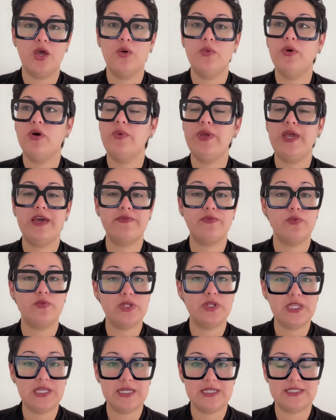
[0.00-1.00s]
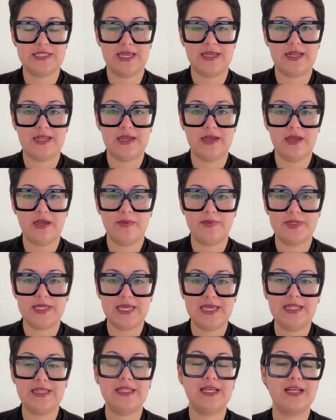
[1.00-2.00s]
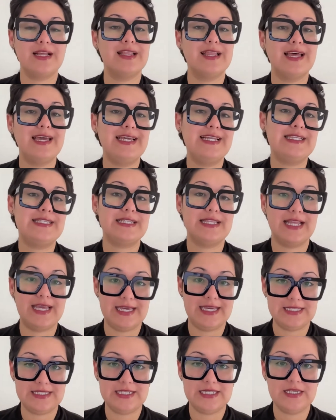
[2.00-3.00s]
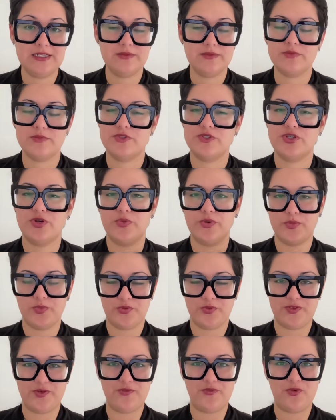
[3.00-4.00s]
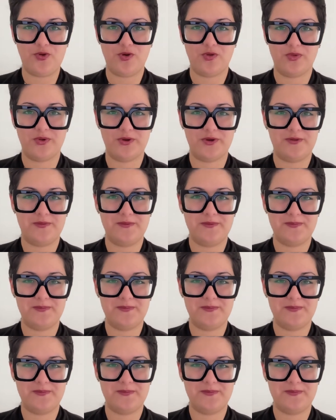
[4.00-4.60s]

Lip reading: Well, we have a really exciting update. The clients liked it, so we're moving forward.